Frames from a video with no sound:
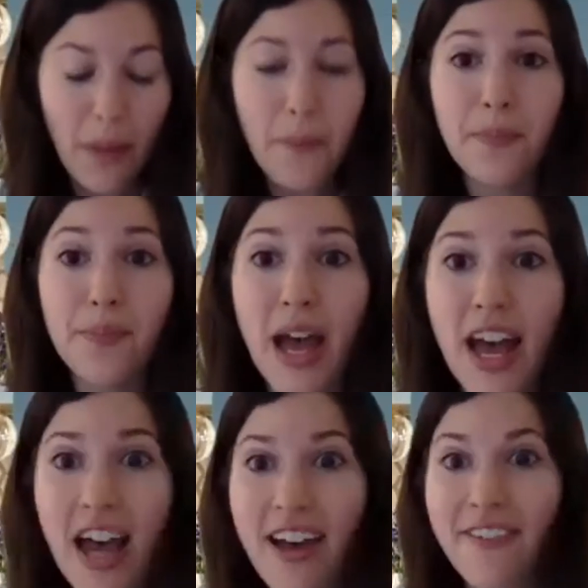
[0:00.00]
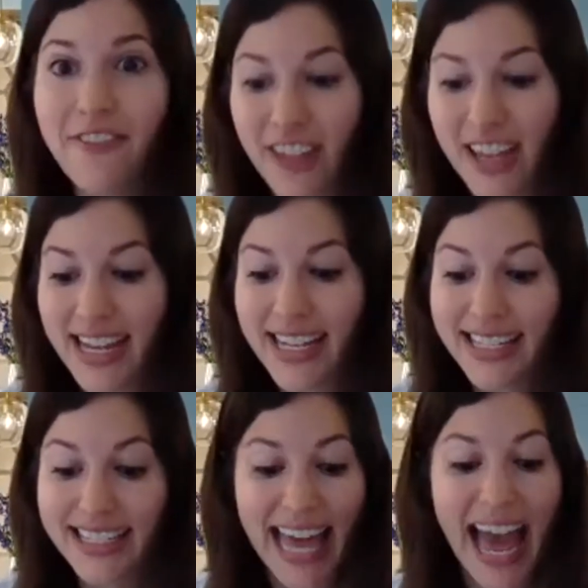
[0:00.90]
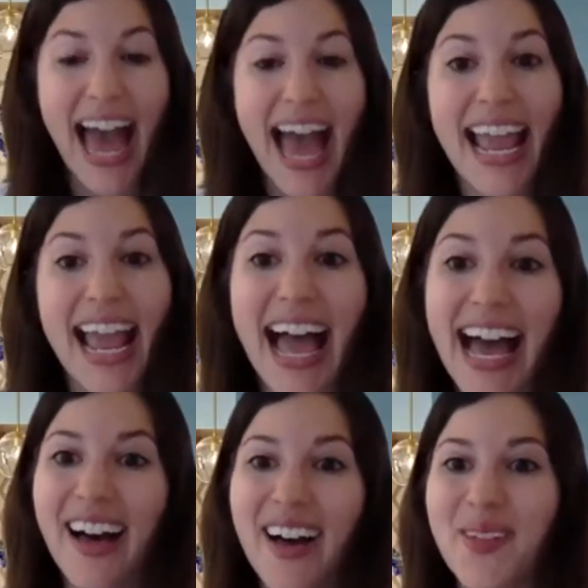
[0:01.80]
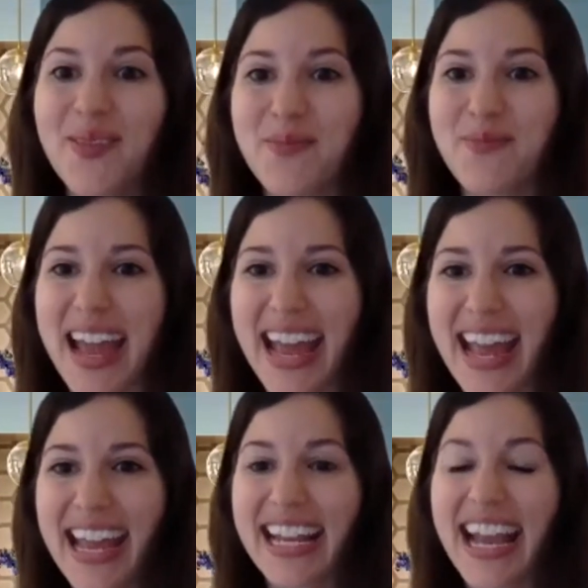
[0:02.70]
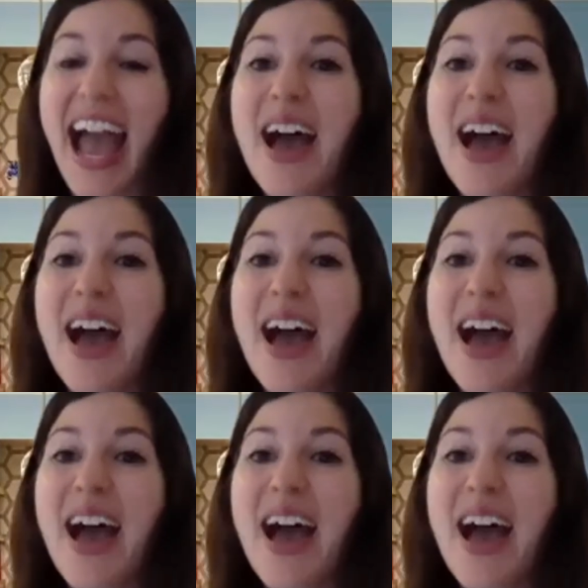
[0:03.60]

Muffins I helped bake,